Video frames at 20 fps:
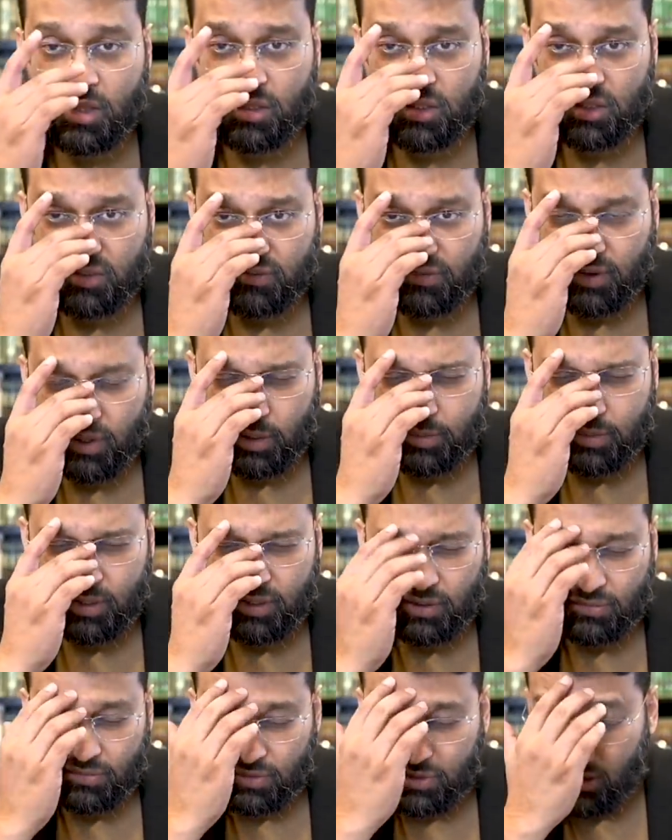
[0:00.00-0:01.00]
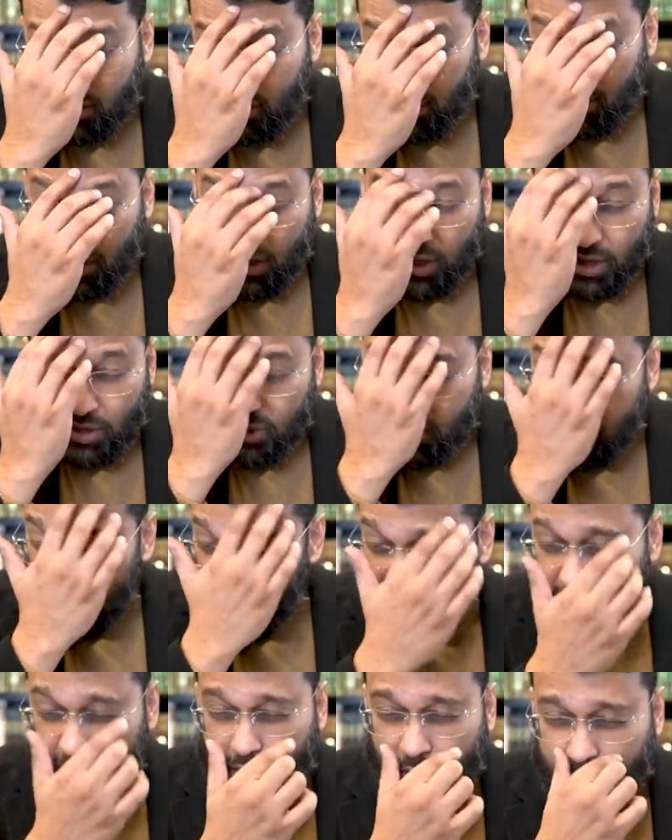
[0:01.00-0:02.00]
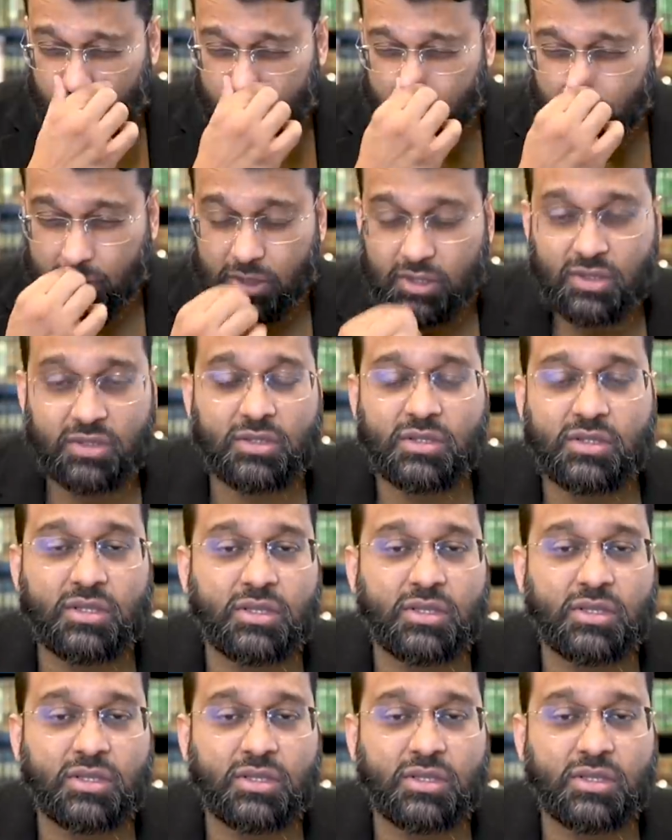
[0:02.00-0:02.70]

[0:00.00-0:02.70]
the development of the Athari theology, this,